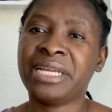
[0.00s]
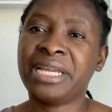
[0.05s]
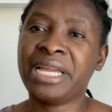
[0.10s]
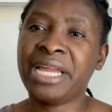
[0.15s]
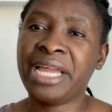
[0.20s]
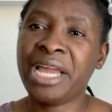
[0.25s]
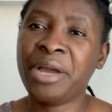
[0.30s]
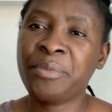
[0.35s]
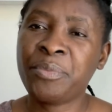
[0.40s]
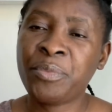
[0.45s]

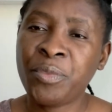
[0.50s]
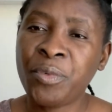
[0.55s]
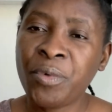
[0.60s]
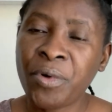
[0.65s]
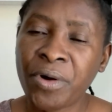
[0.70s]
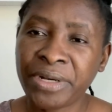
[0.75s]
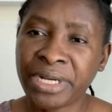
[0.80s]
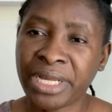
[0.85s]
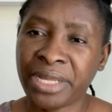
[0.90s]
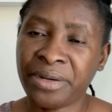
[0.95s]
help
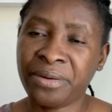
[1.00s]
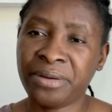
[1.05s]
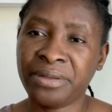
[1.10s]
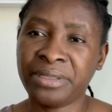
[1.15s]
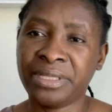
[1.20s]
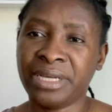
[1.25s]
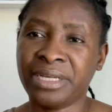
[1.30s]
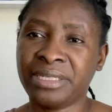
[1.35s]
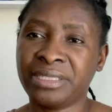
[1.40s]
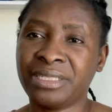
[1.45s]
one
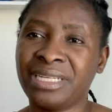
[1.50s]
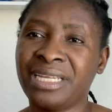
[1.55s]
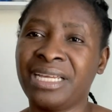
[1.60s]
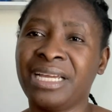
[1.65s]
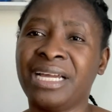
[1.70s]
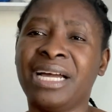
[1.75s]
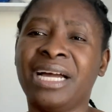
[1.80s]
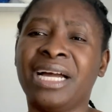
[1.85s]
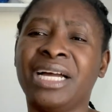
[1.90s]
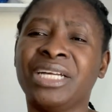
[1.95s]
another,
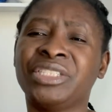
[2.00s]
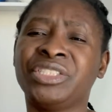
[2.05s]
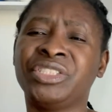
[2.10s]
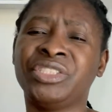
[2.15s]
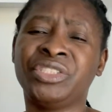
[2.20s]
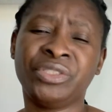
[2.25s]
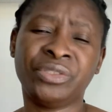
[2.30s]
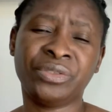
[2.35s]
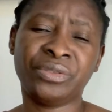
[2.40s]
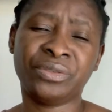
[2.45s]
and
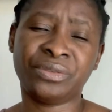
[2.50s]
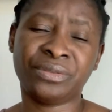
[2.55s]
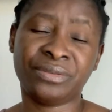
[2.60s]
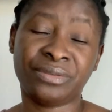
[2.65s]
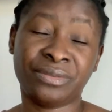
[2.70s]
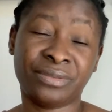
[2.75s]
you